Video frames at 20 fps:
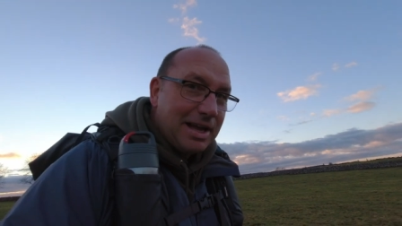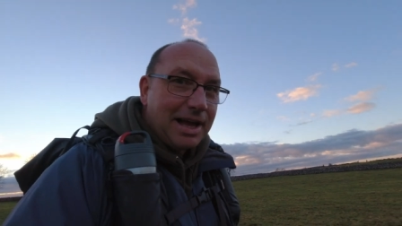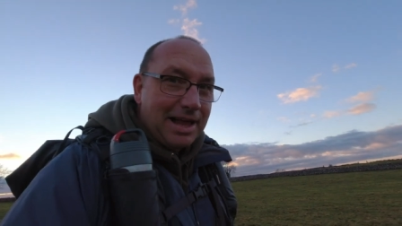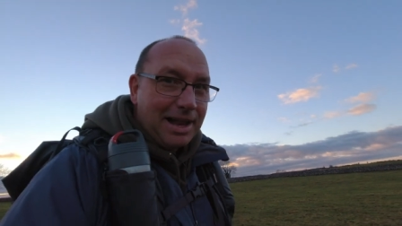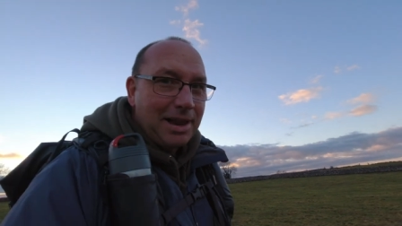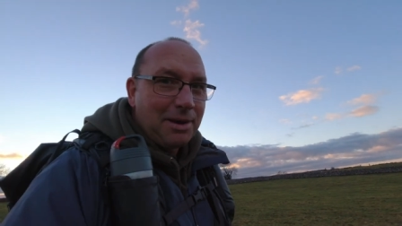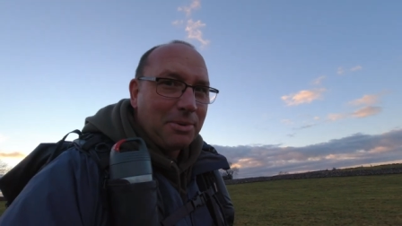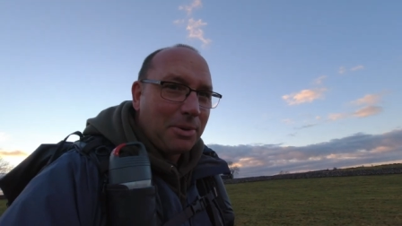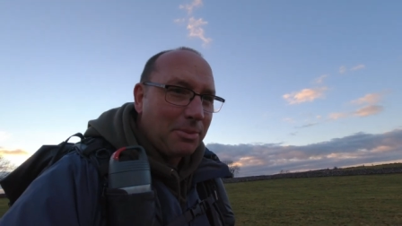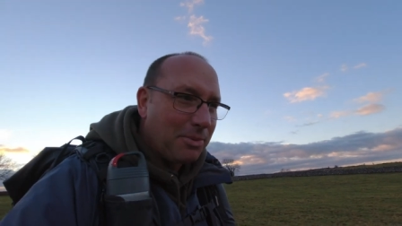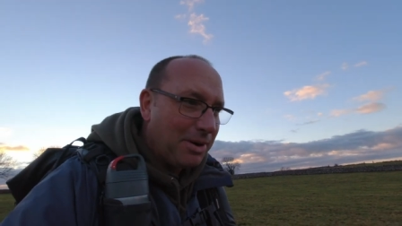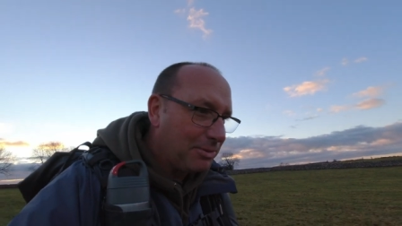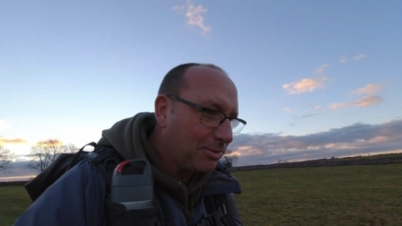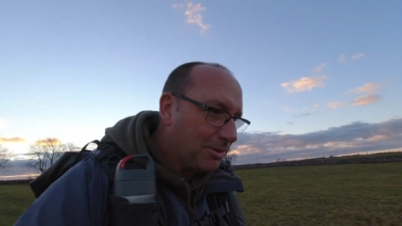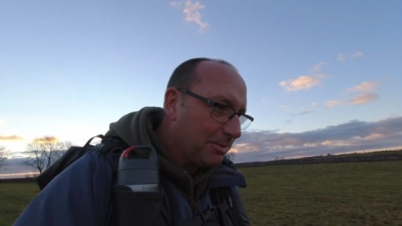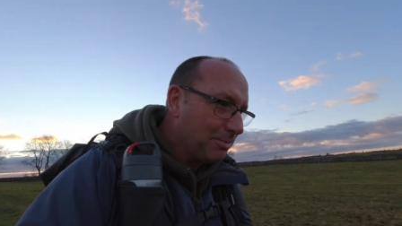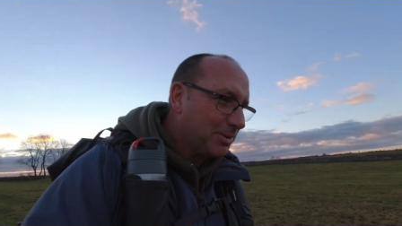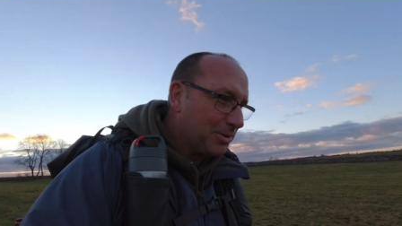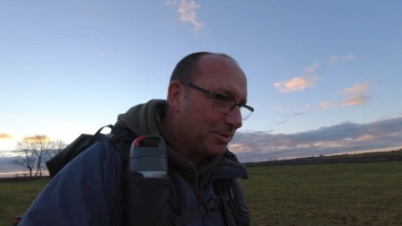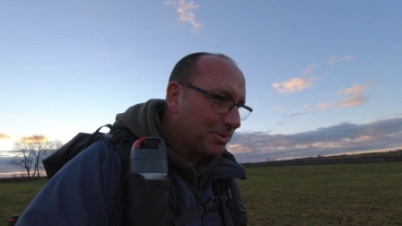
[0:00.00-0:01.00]
Hello and
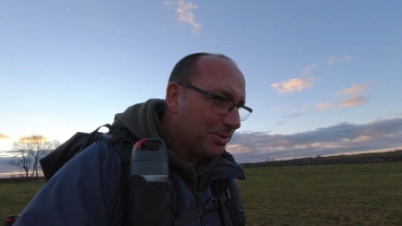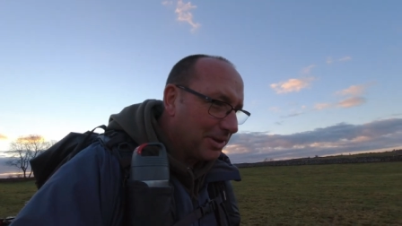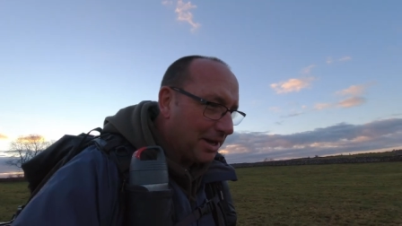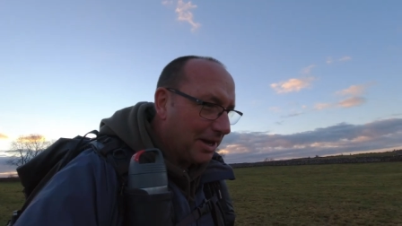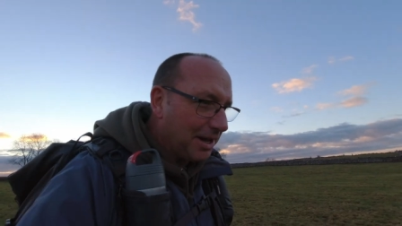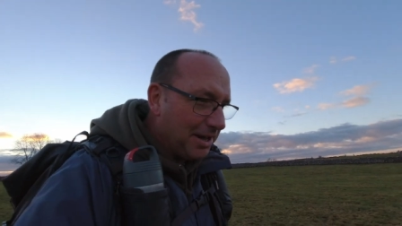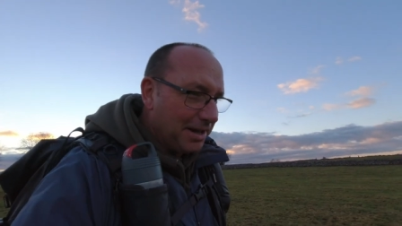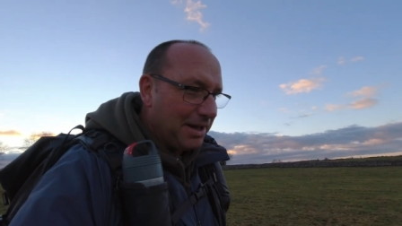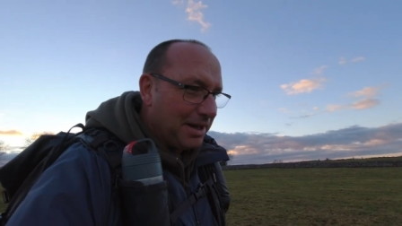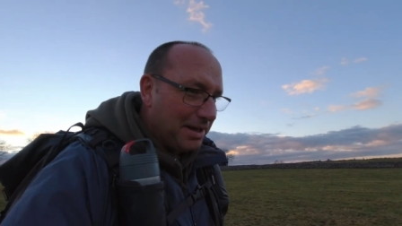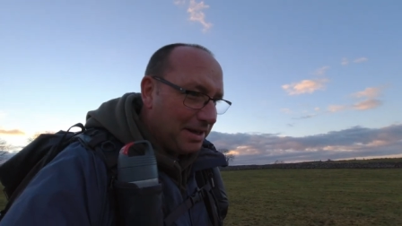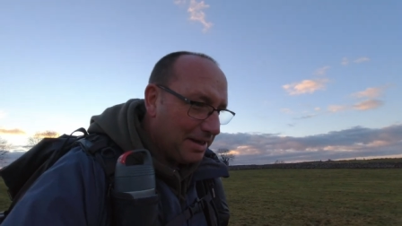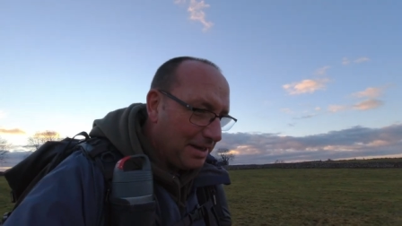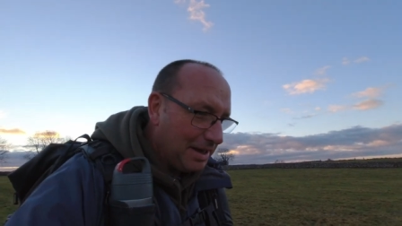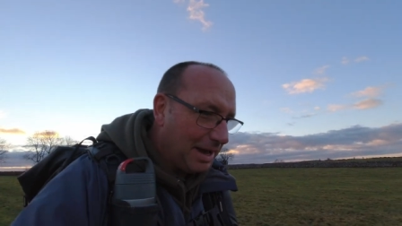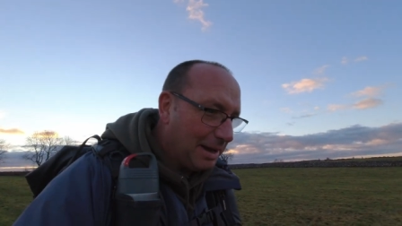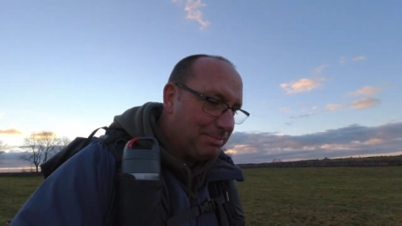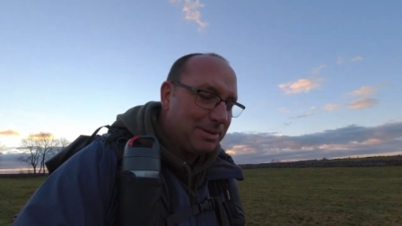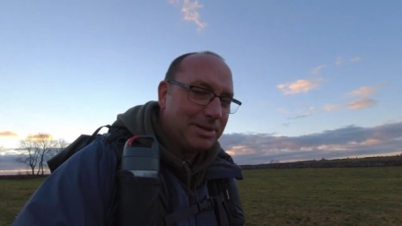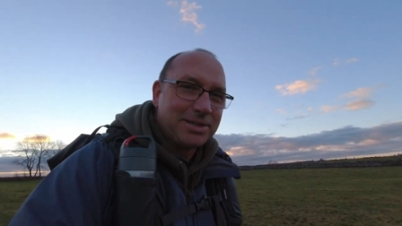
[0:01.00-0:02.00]
welcome to another
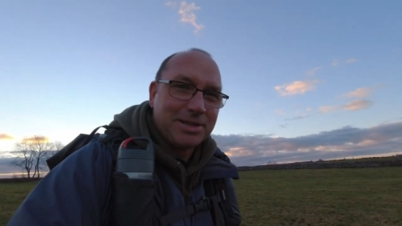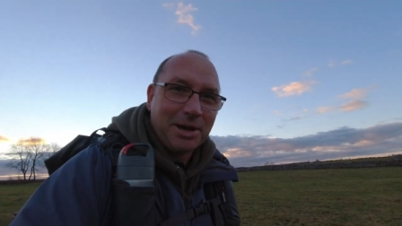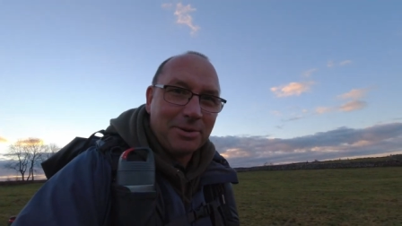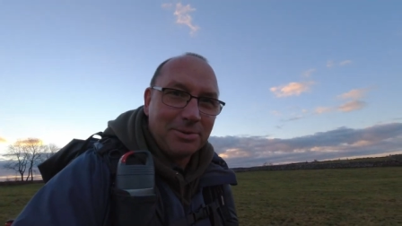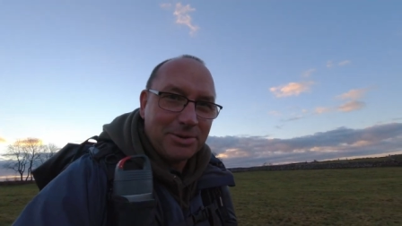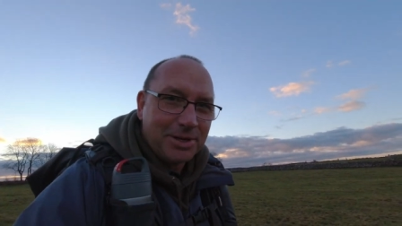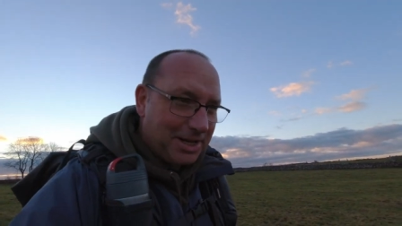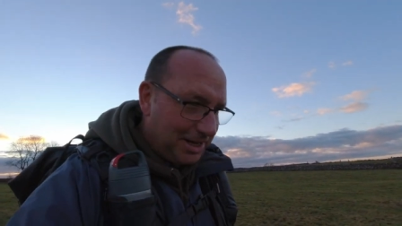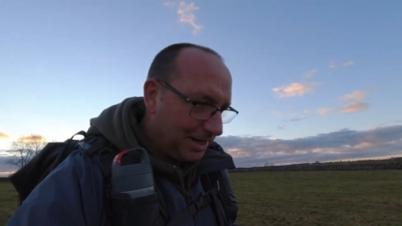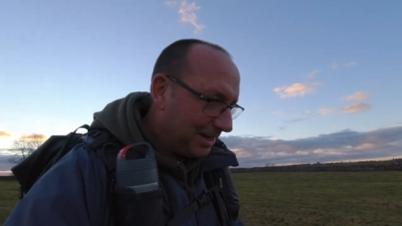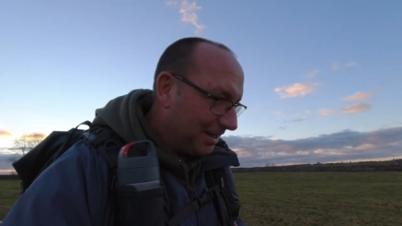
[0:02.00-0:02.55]
episode,